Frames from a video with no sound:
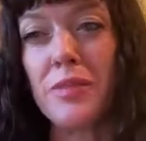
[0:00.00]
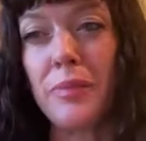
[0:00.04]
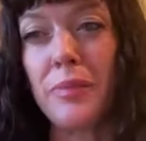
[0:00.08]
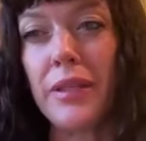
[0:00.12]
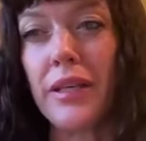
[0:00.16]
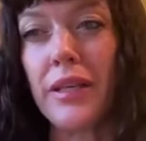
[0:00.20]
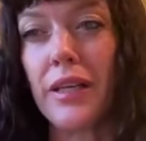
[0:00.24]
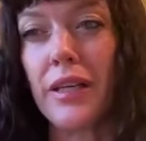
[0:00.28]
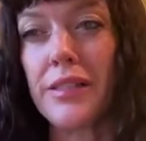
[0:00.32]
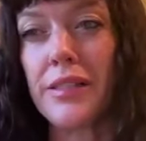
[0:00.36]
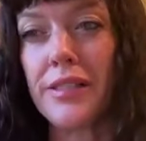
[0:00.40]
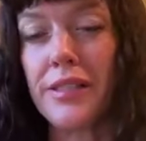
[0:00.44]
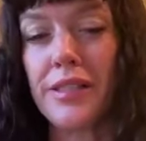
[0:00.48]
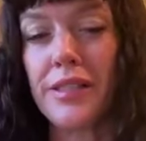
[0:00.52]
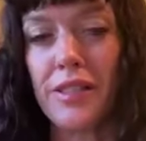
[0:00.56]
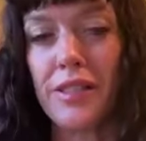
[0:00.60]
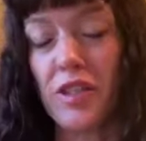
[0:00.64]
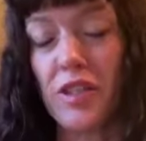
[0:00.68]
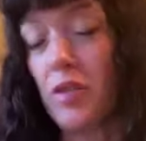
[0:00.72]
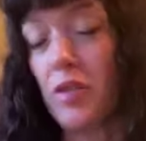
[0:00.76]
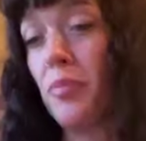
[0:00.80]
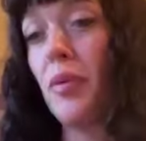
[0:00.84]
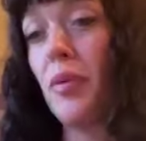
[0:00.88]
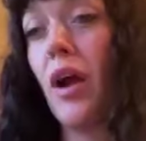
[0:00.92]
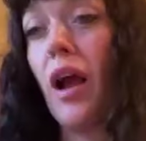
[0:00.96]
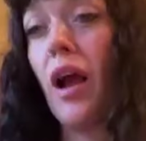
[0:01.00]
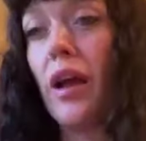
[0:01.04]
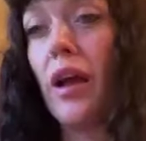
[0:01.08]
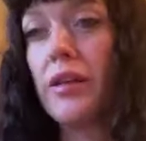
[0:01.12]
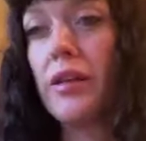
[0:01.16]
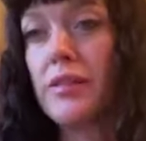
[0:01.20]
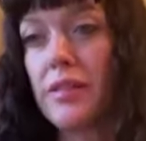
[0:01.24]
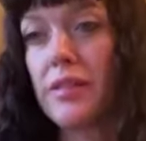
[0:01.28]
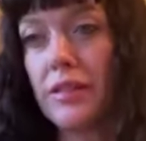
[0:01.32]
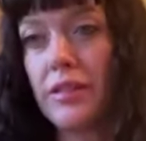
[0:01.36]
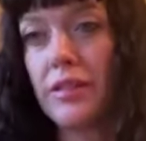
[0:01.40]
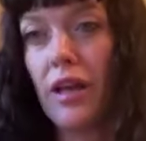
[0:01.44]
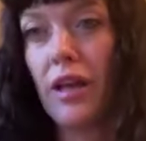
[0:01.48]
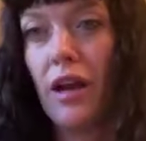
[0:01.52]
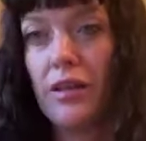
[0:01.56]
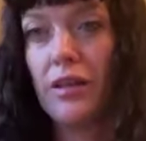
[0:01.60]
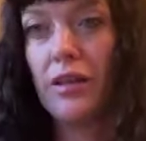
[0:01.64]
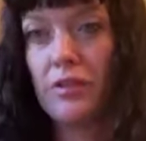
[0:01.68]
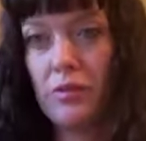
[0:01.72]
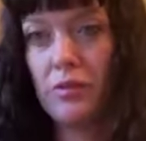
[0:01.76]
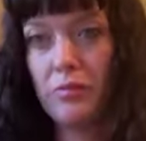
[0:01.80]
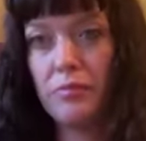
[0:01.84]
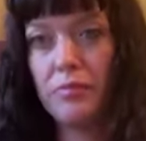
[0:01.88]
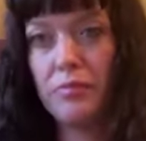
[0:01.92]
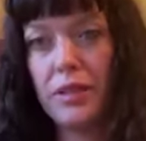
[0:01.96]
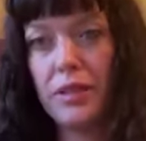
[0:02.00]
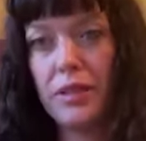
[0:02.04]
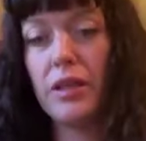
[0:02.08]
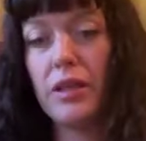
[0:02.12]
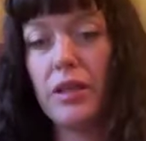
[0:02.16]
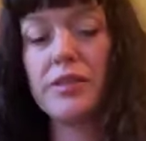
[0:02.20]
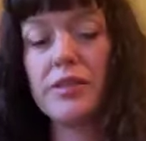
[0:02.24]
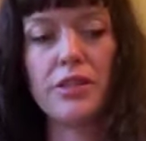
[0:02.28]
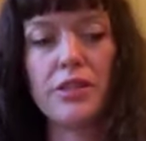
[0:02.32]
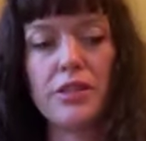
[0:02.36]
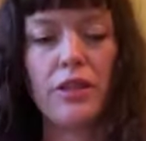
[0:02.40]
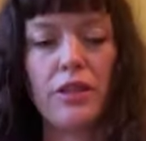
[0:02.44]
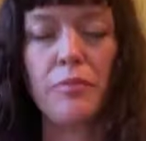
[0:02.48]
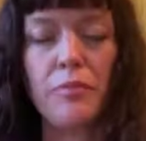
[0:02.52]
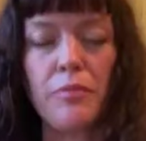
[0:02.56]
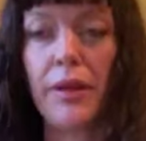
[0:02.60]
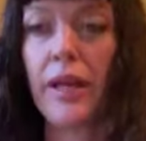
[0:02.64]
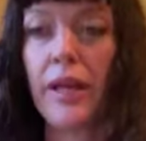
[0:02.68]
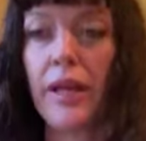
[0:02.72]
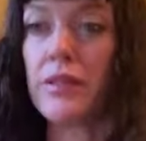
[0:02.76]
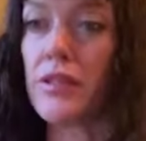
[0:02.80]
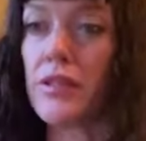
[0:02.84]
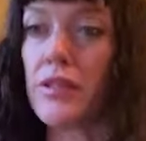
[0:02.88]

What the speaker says: because it's a surprise and not because they're in pain.